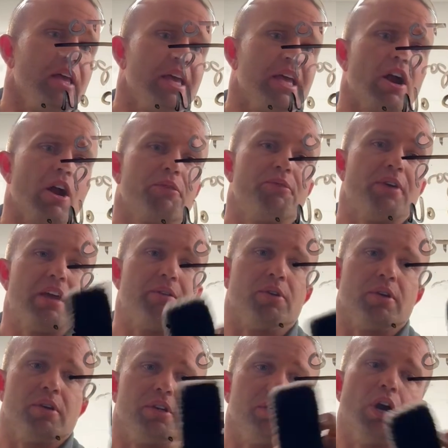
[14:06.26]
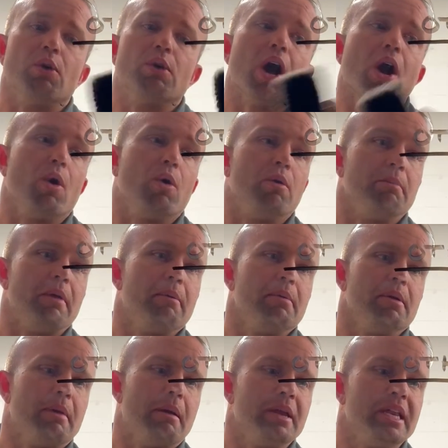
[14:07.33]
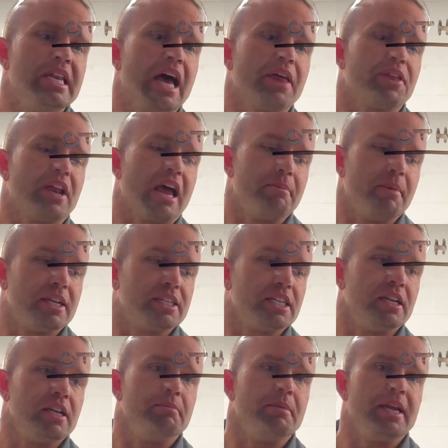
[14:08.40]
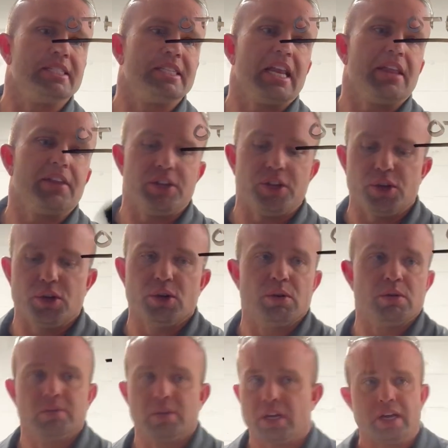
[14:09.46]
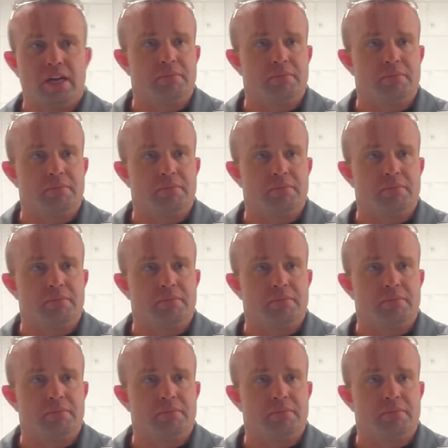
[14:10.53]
in our favor. Don't know. Maybe nothing I mentioned means anything to you.